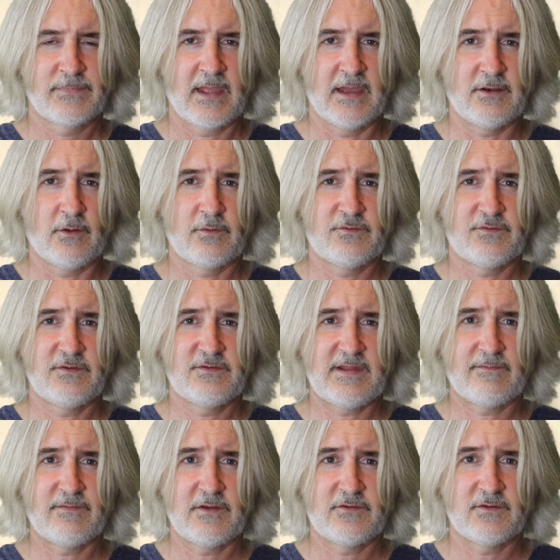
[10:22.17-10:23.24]
And notice this
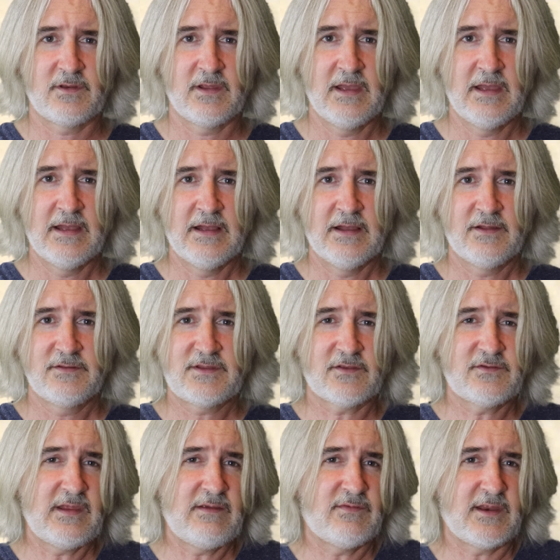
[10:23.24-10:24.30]
definition
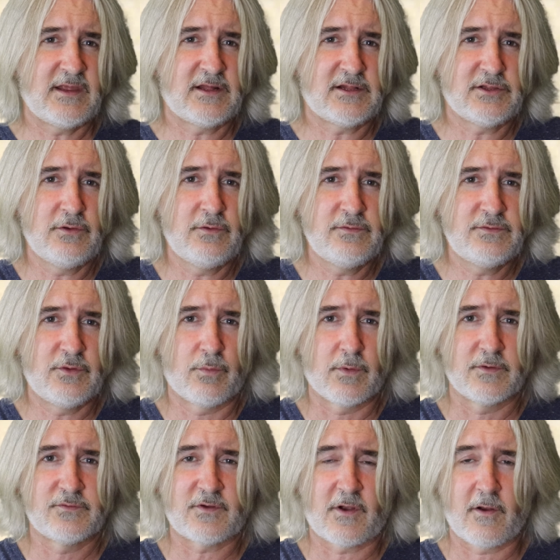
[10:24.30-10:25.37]
doesn't even include the
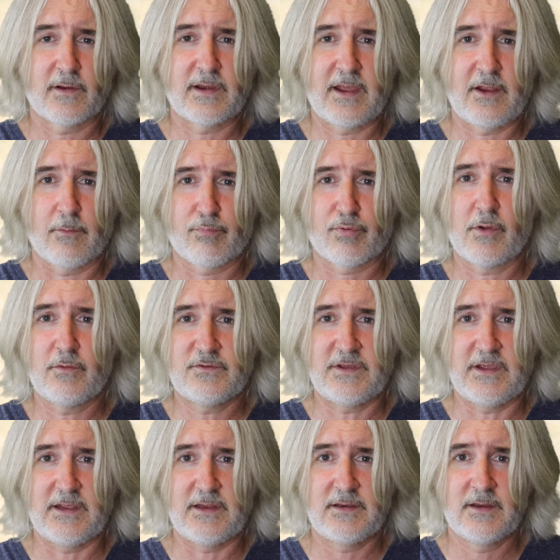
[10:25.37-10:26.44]
words RNA or
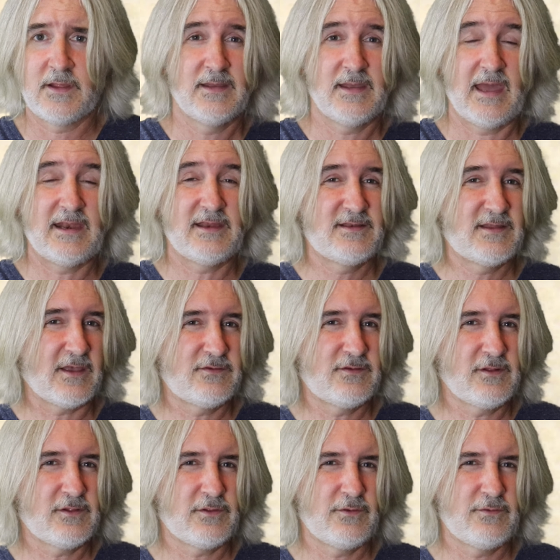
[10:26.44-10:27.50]
protein, and it does
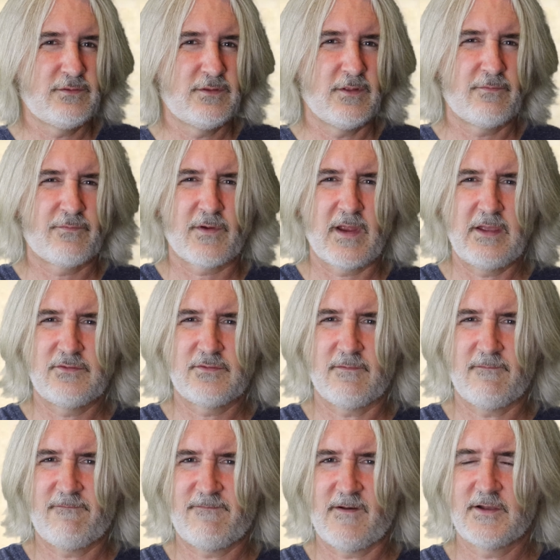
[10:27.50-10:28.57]
include the phrase
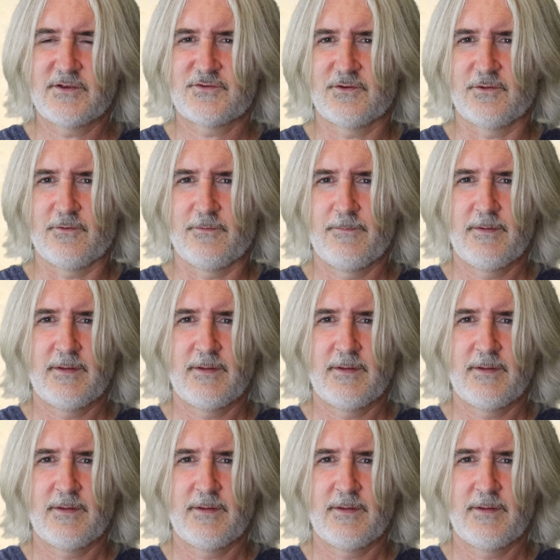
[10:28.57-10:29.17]
functional.